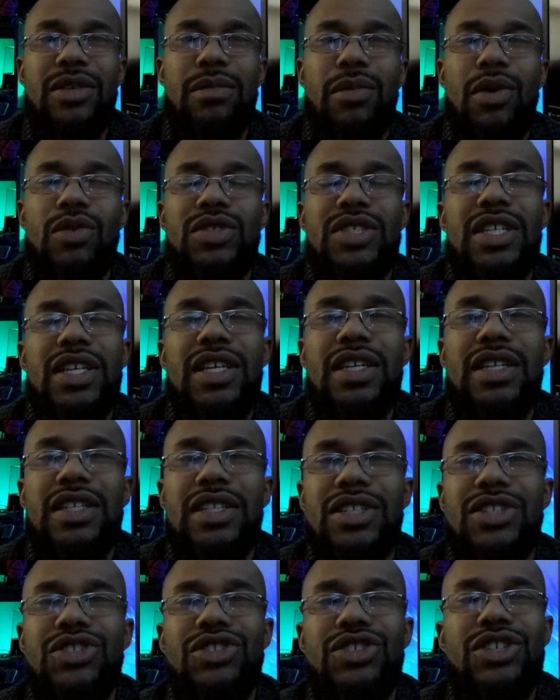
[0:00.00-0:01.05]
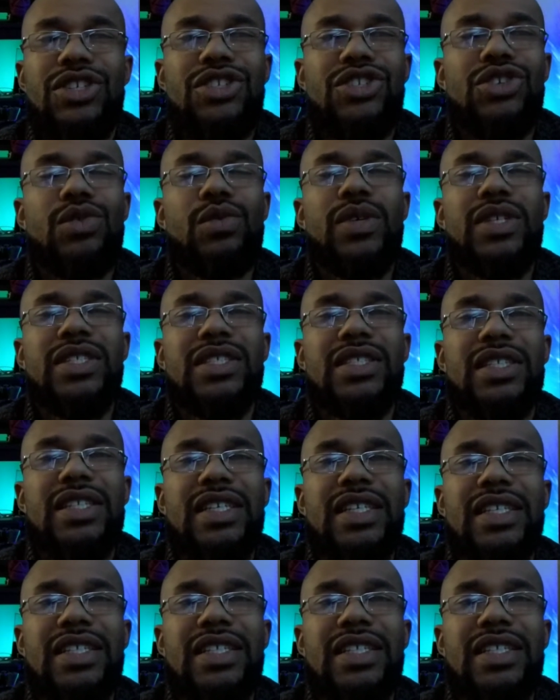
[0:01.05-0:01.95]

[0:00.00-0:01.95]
The most he could do is